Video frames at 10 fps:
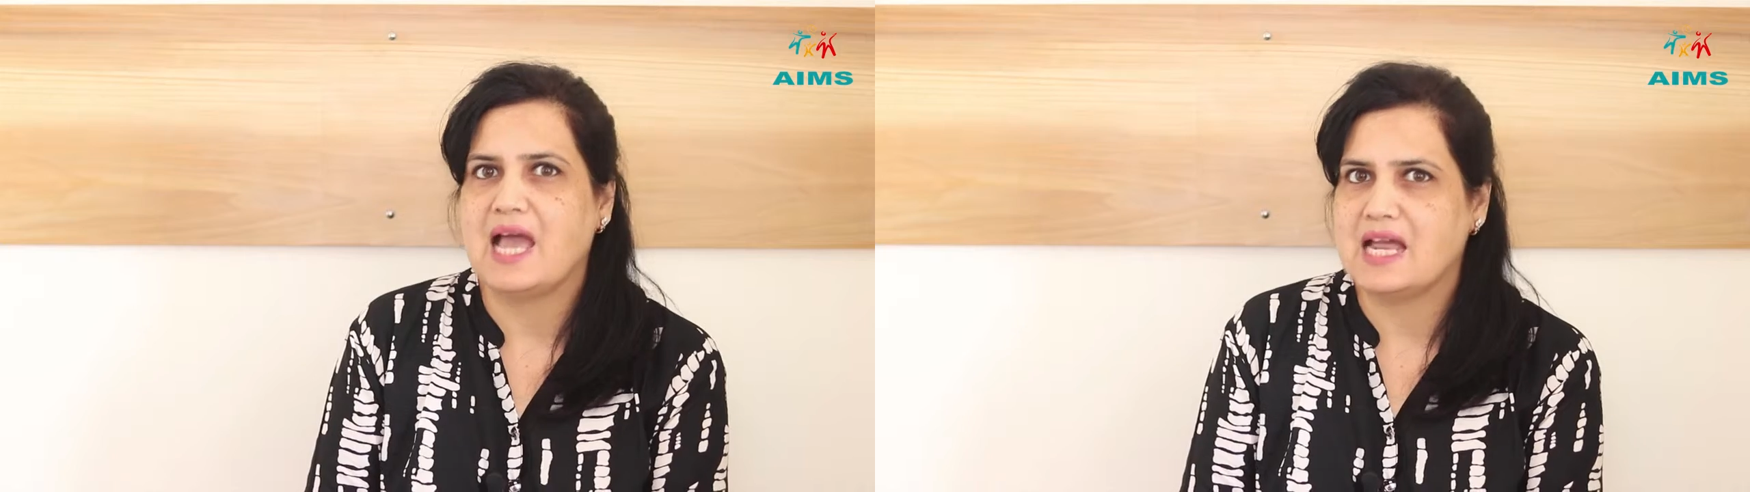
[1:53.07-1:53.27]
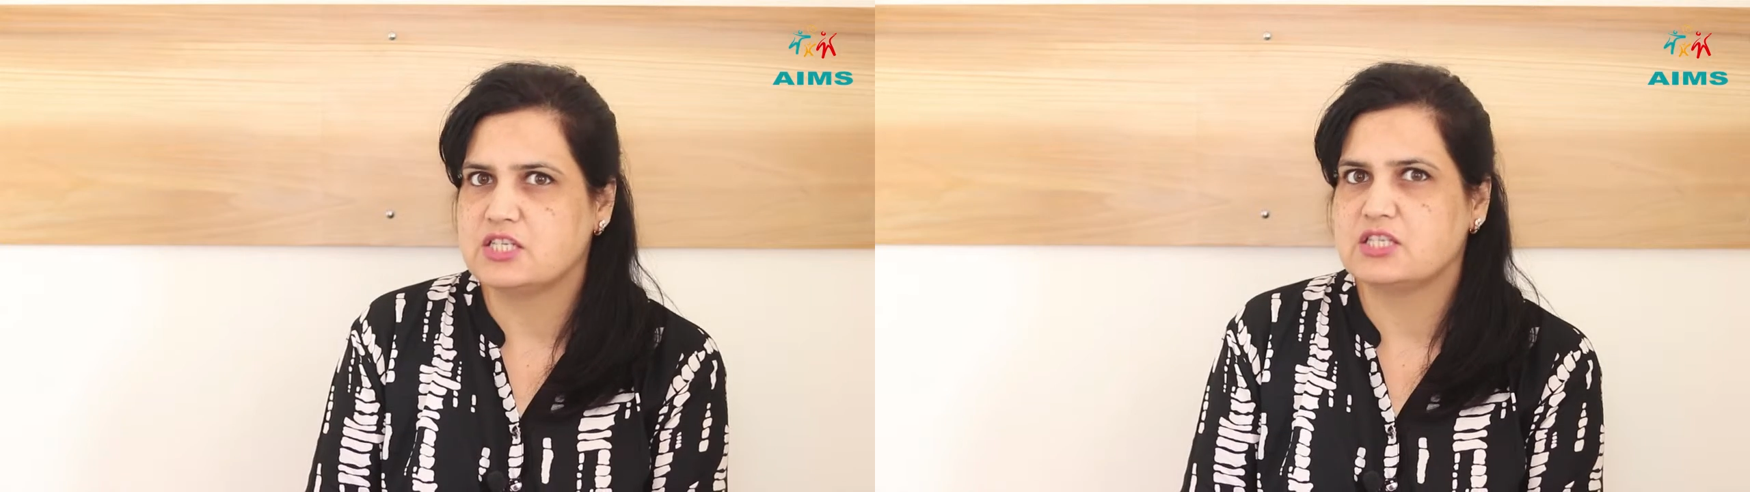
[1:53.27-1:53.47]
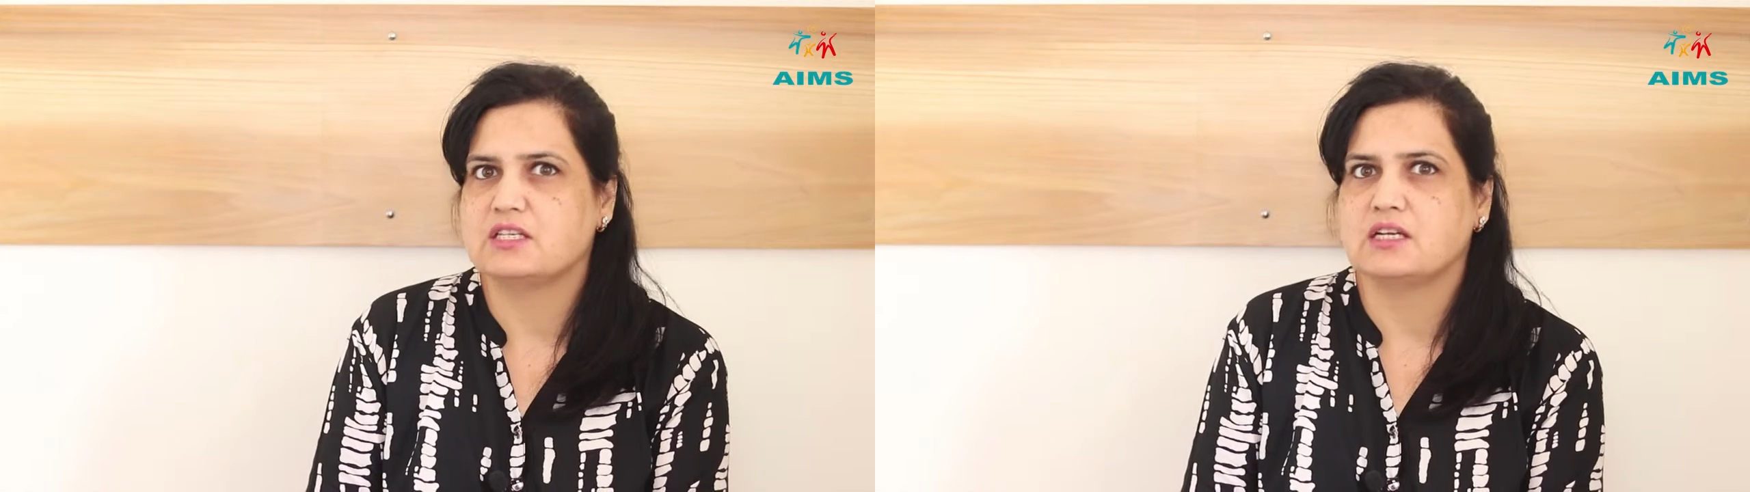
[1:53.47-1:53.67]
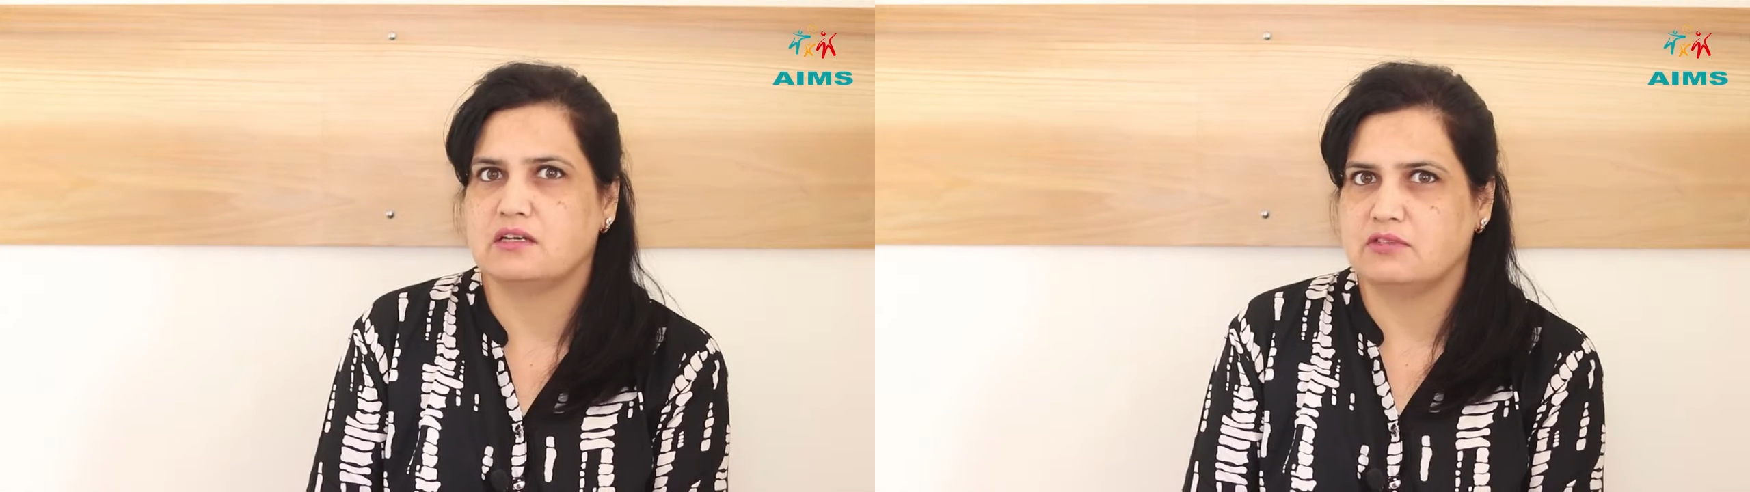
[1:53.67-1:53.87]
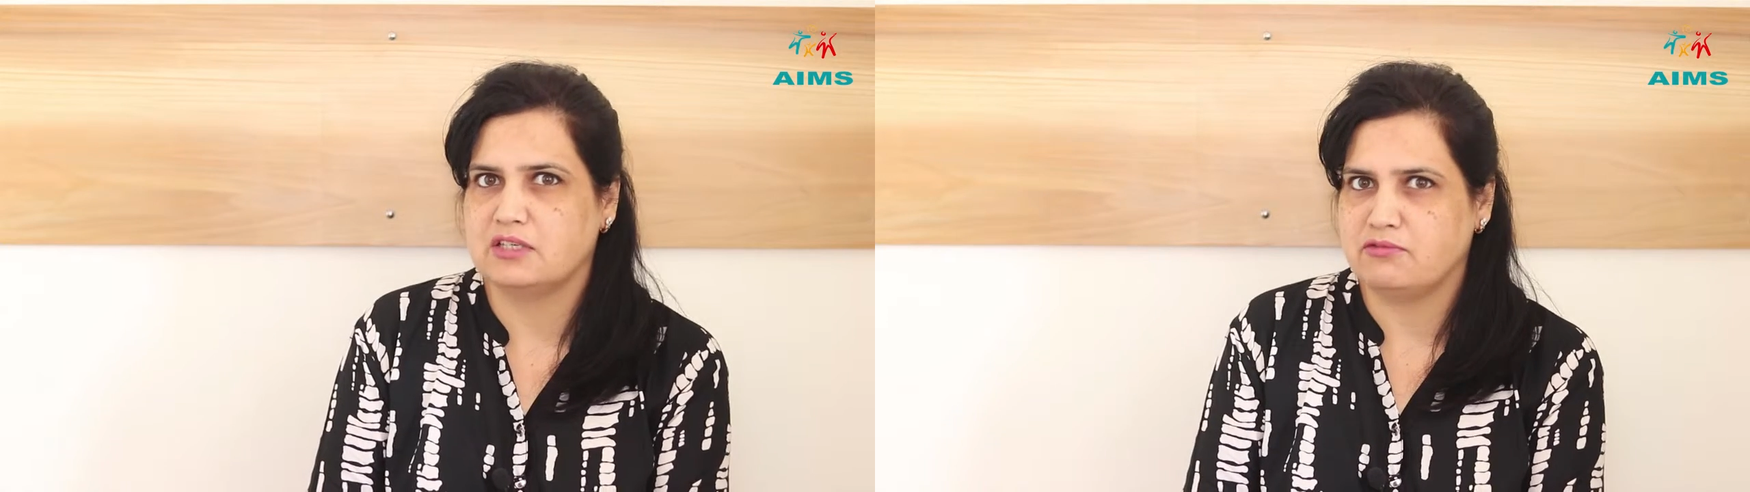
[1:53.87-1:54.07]
and she
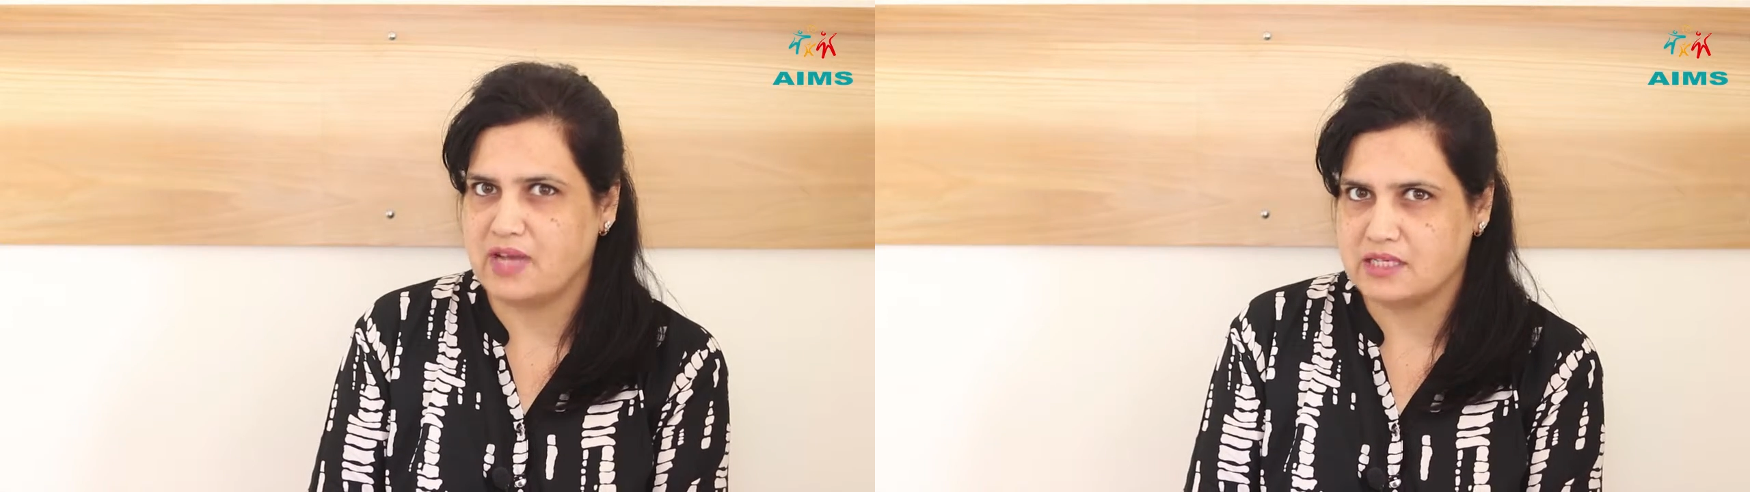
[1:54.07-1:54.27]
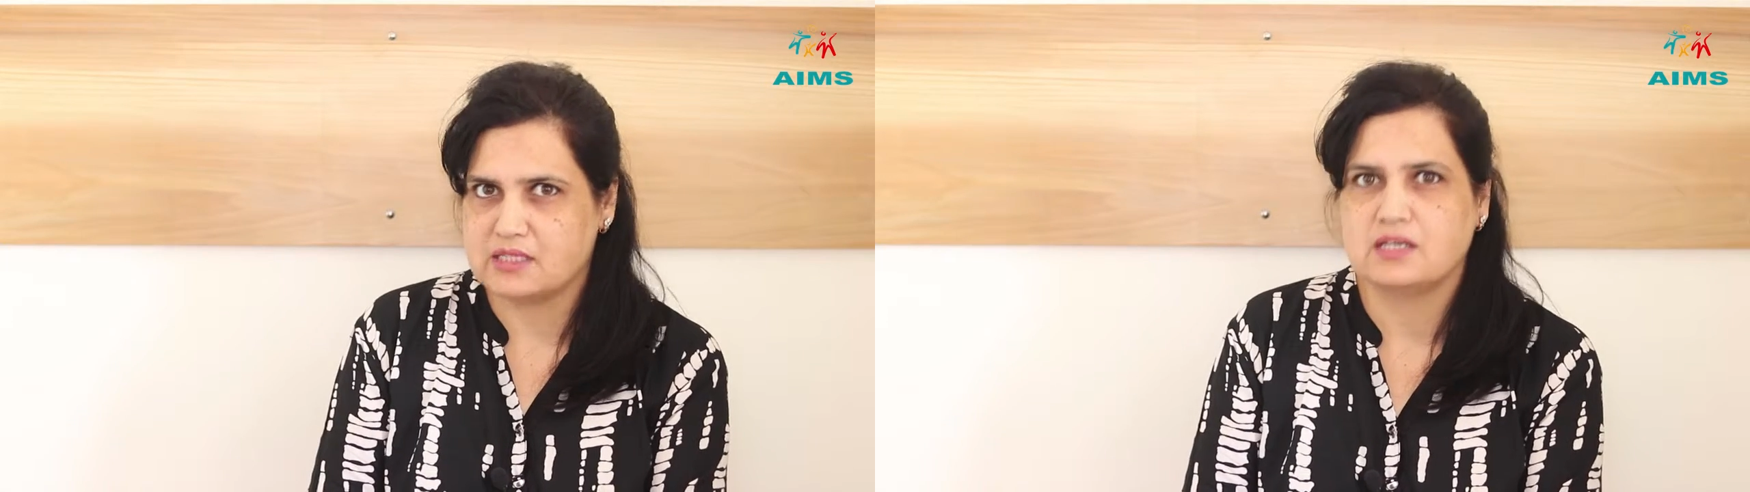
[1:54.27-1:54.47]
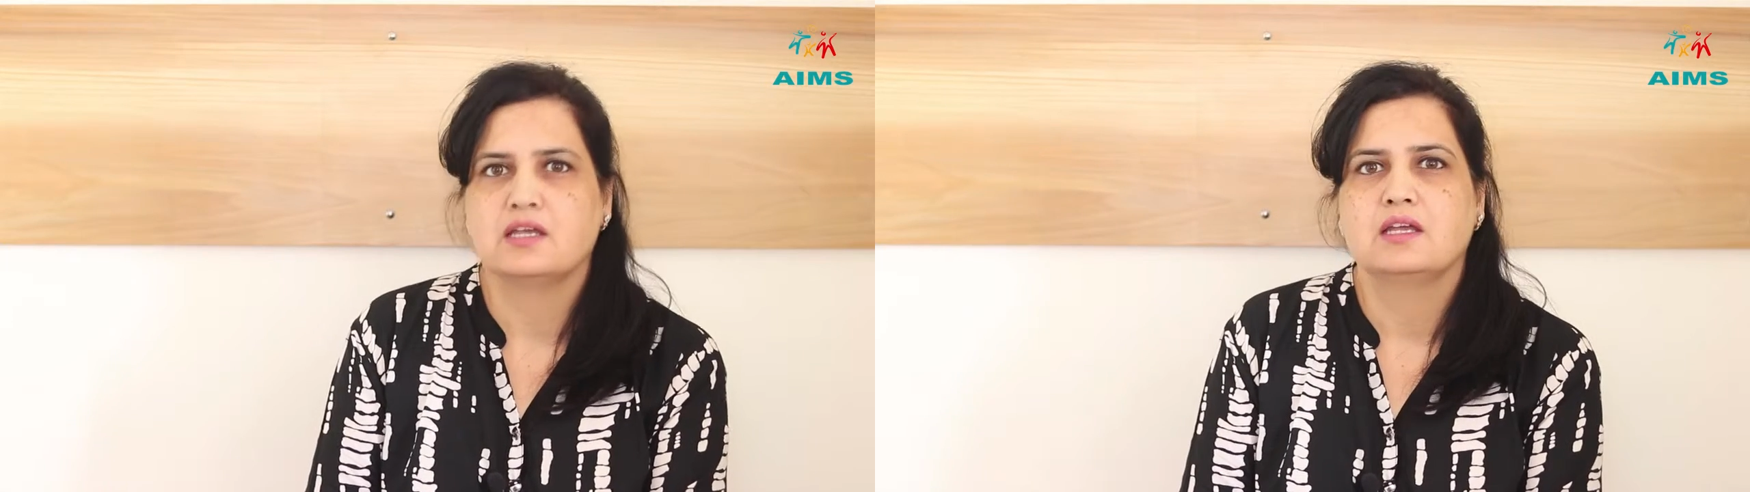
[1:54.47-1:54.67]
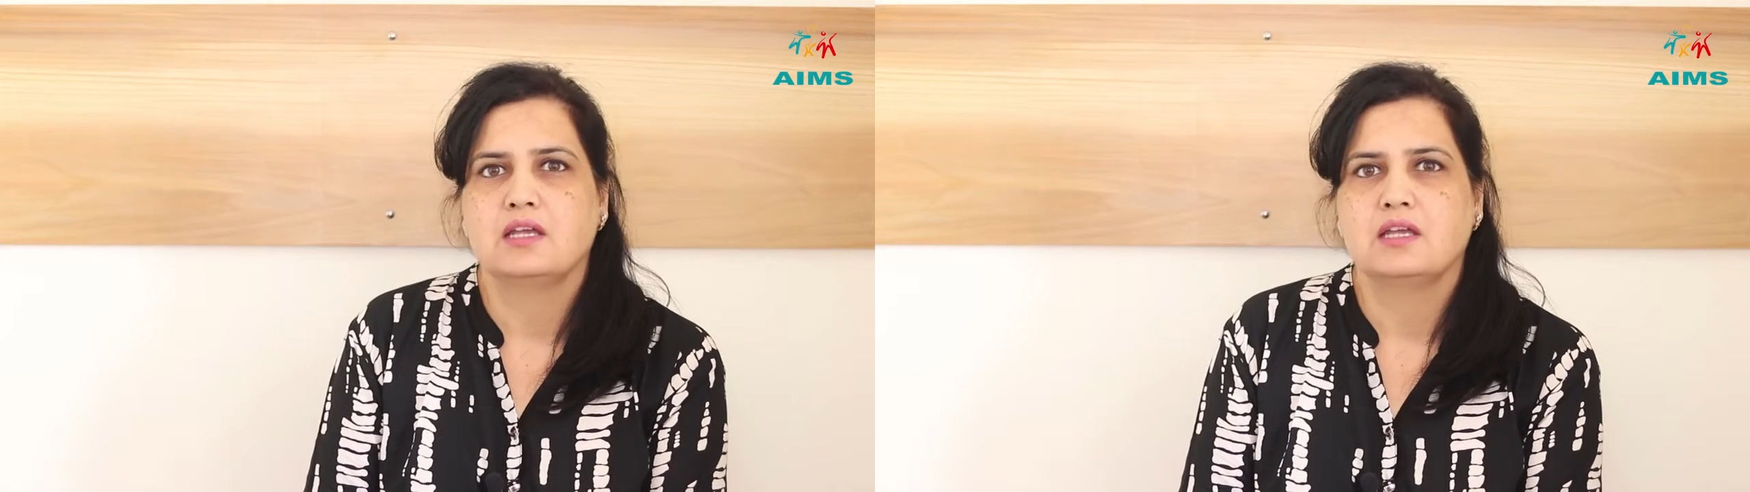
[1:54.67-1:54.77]
recovered fast.